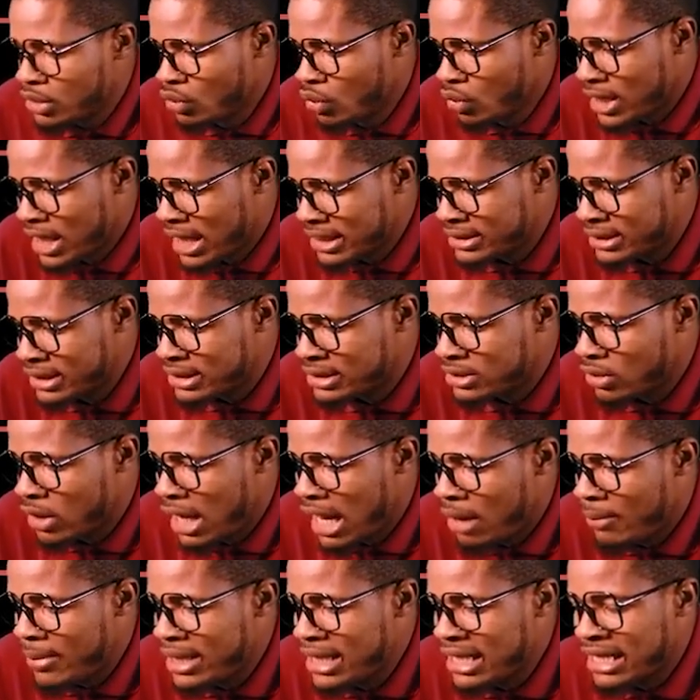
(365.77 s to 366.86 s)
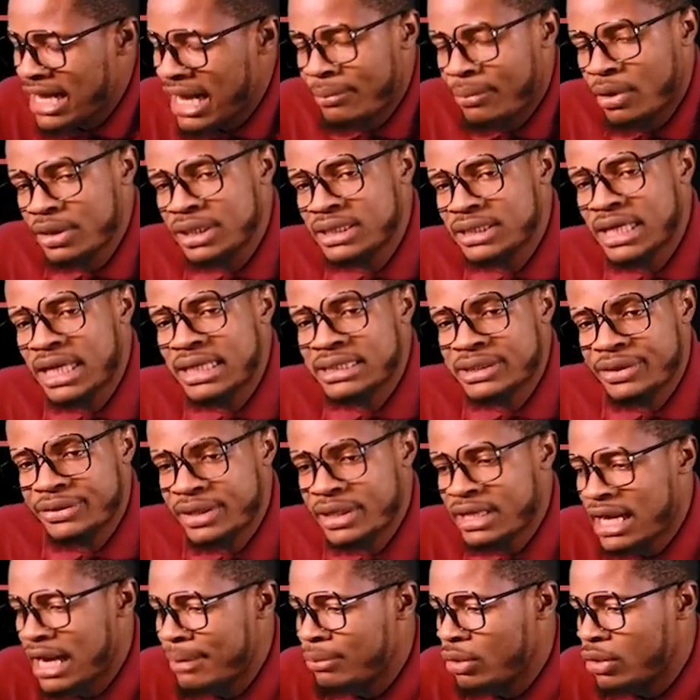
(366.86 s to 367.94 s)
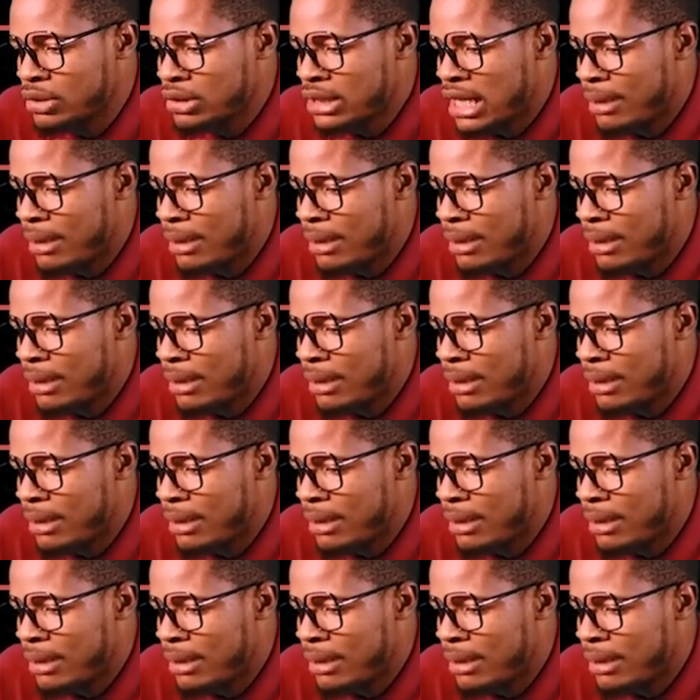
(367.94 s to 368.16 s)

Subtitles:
Look at it. How many carbon is there? 3 carbon.